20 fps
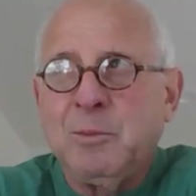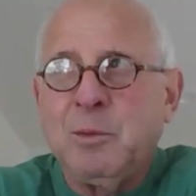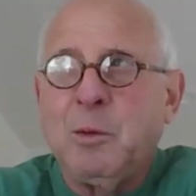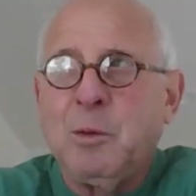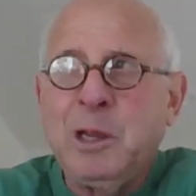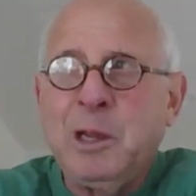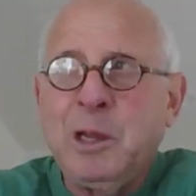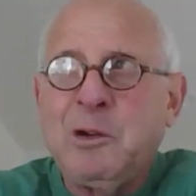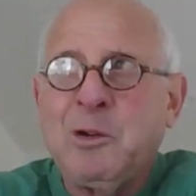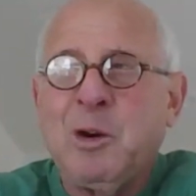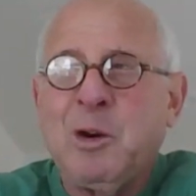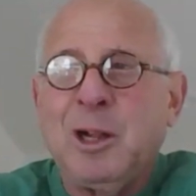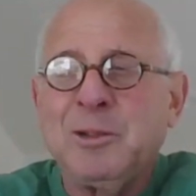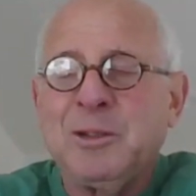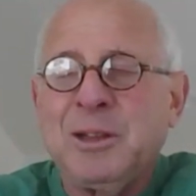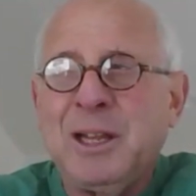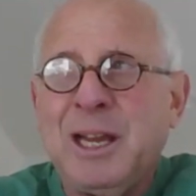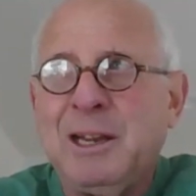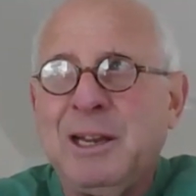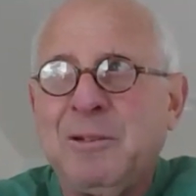what we
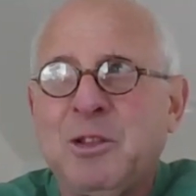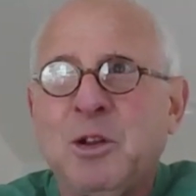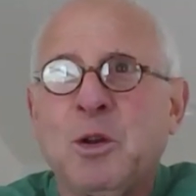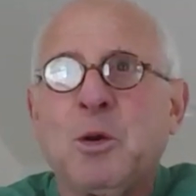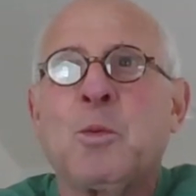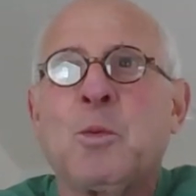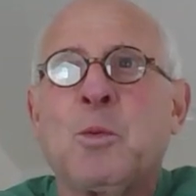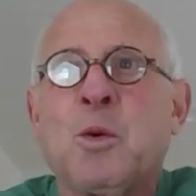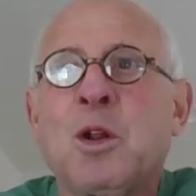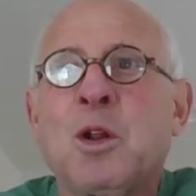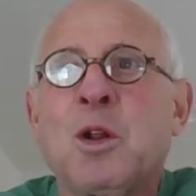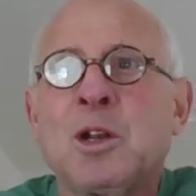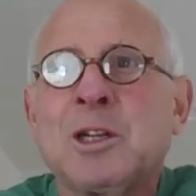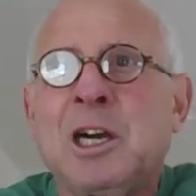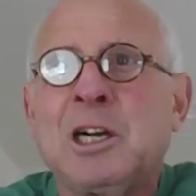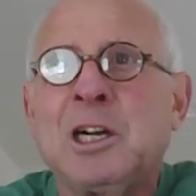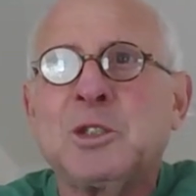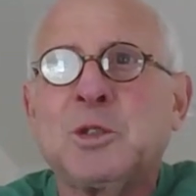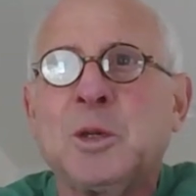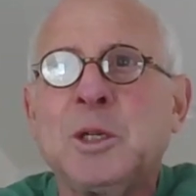called then third
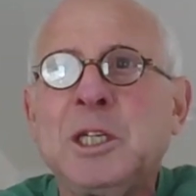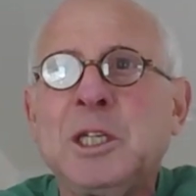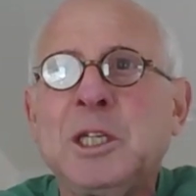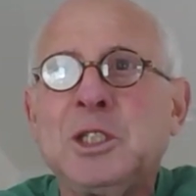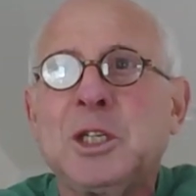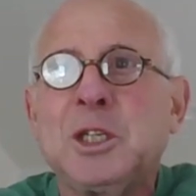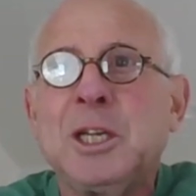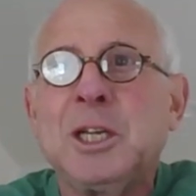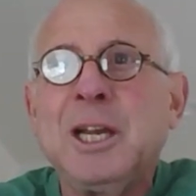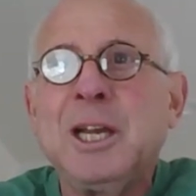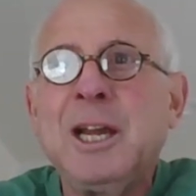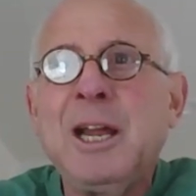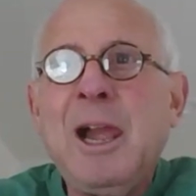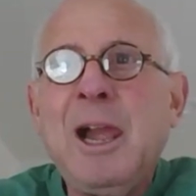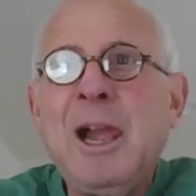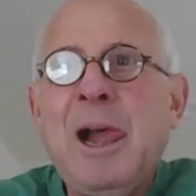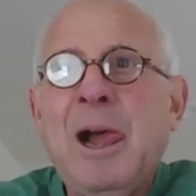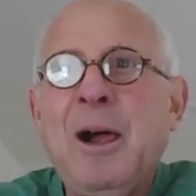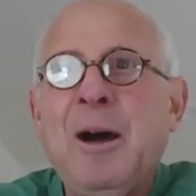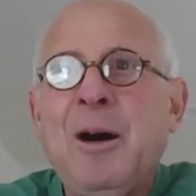world countries,
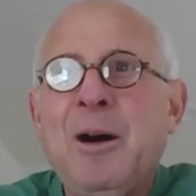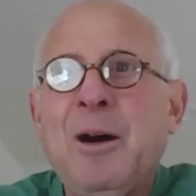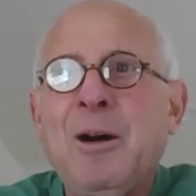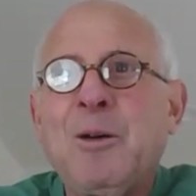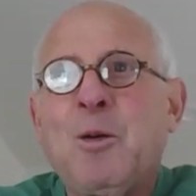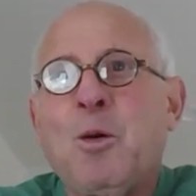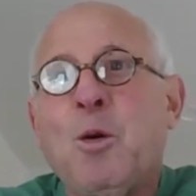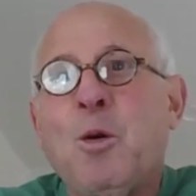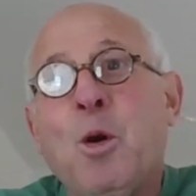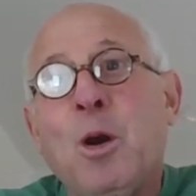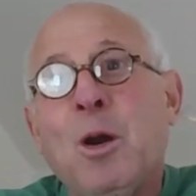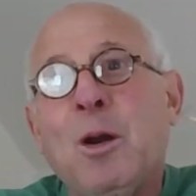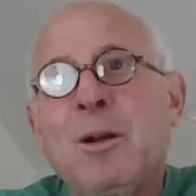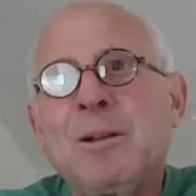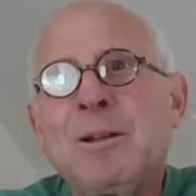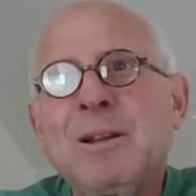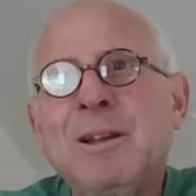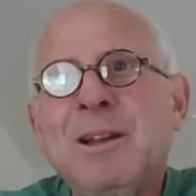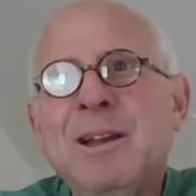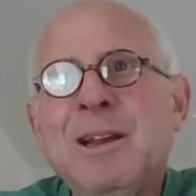
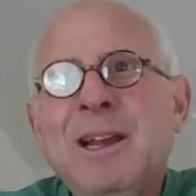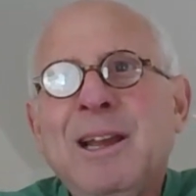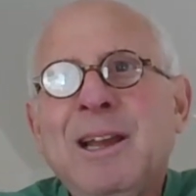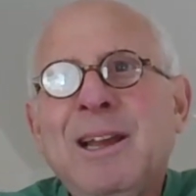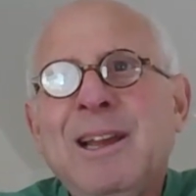or